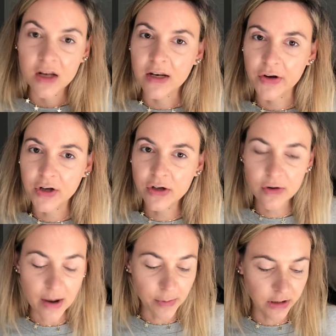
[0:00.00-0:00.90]
Now you can do a
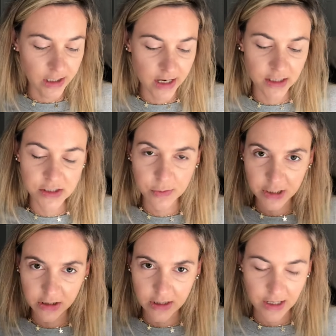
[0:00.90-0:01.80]
couple things
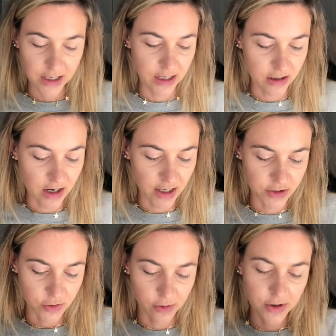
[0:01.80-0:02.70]
with the contour.